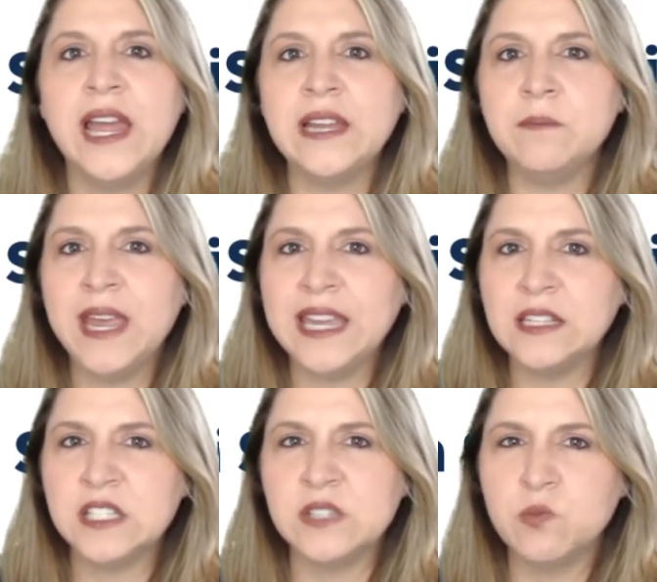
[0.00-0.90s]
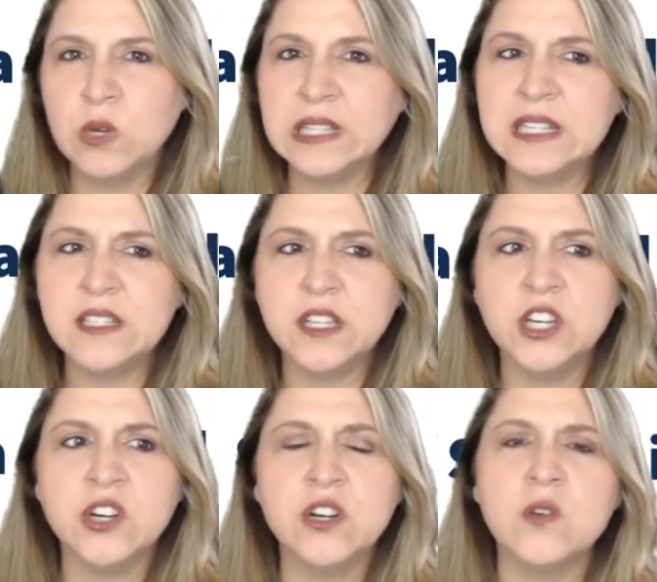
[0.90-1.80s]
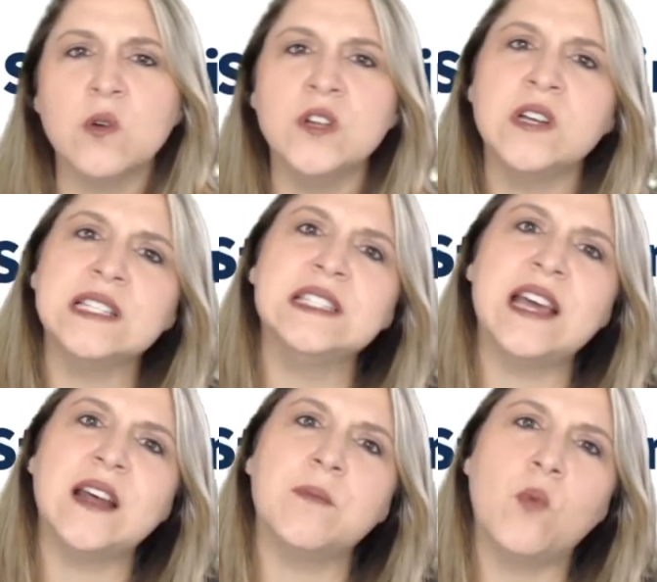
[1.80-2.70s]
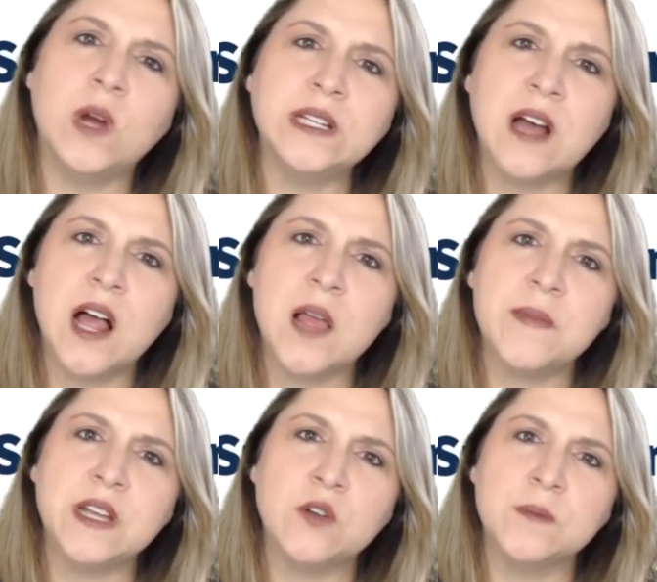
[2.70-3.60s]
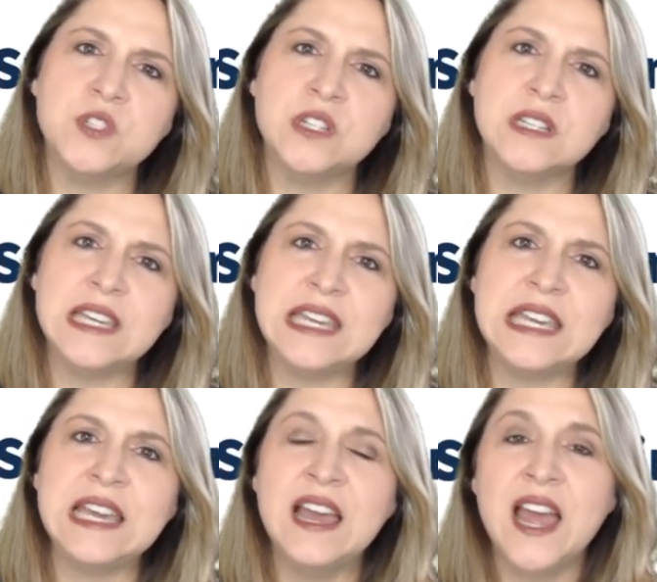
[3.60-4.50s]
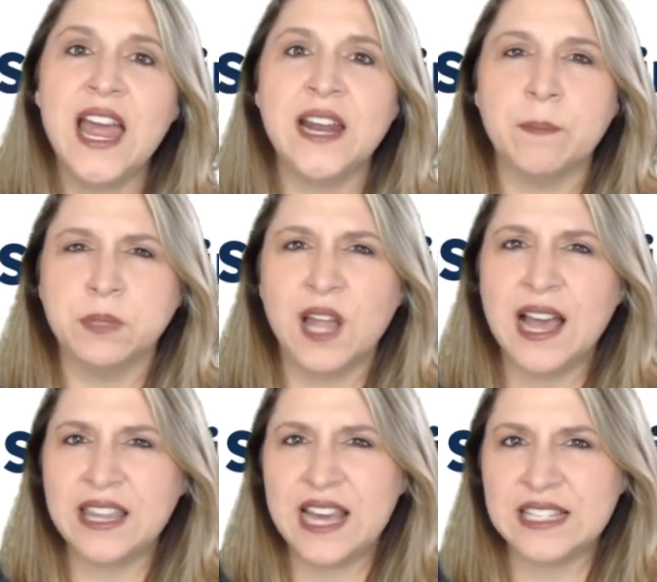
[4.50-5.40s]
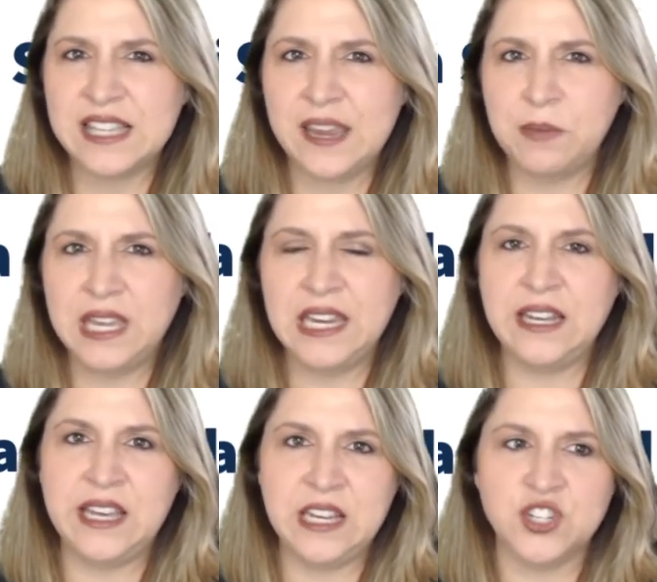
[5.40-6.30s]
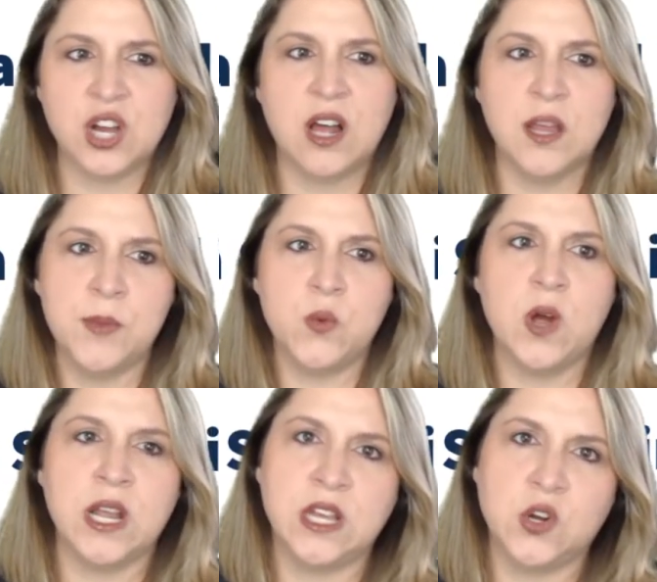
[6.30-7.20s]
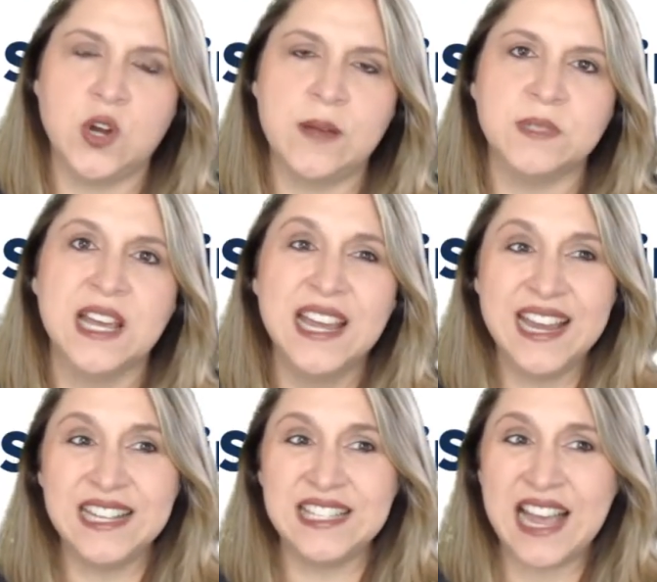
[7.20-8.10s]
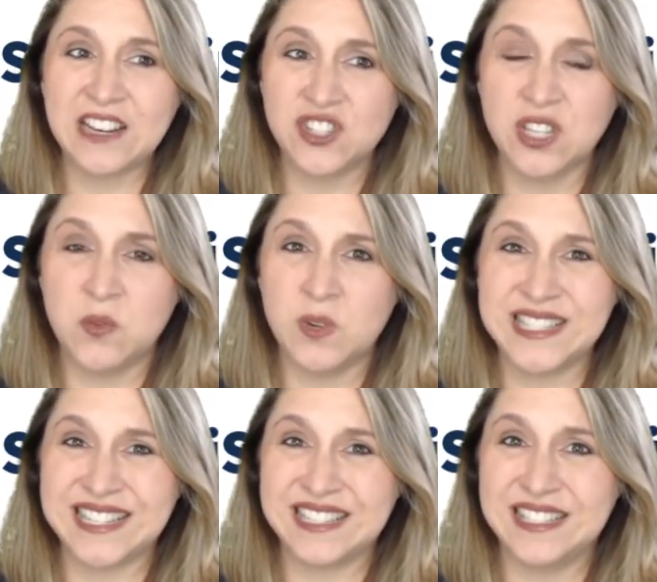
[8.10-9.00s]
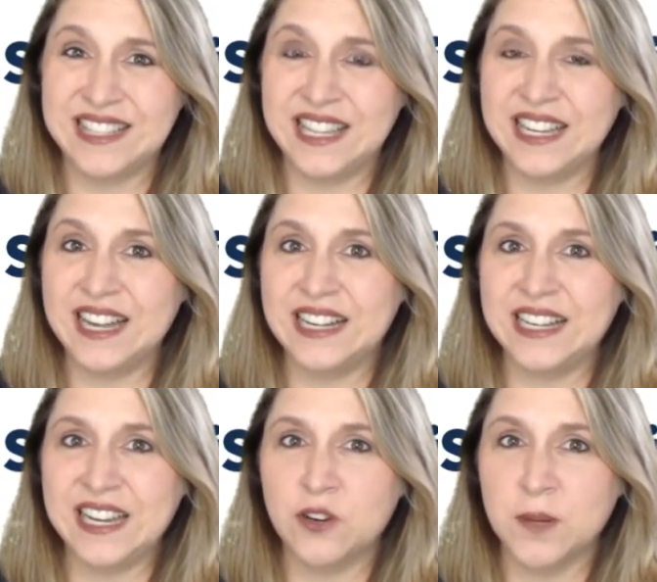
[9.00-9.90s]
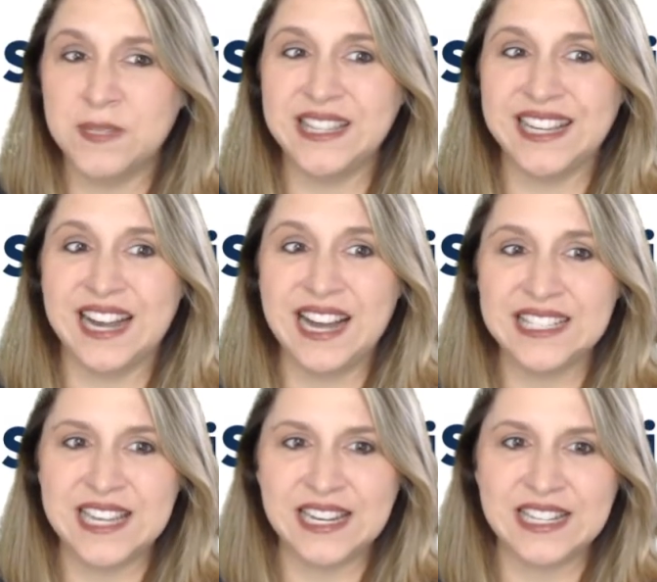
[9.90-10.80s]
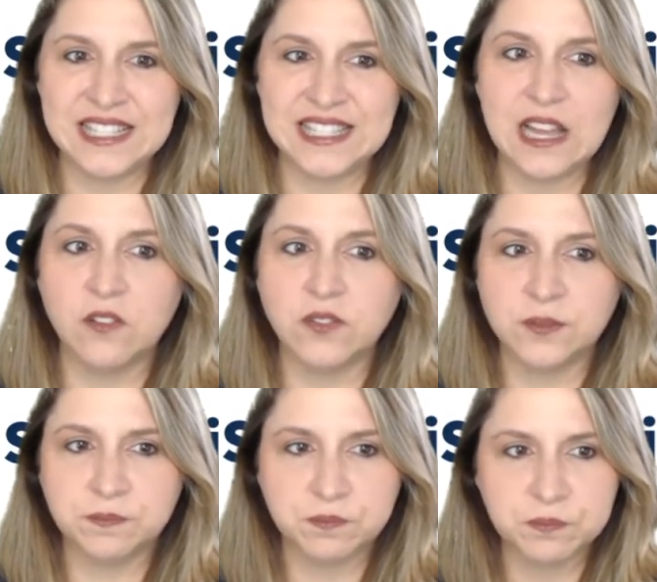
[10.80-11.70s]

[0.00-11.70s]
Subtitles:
and make it really secure, or you can set up 1 column encryption key and apply that same key to each column you want to encrypt. It's actually what's encrypting the content itself.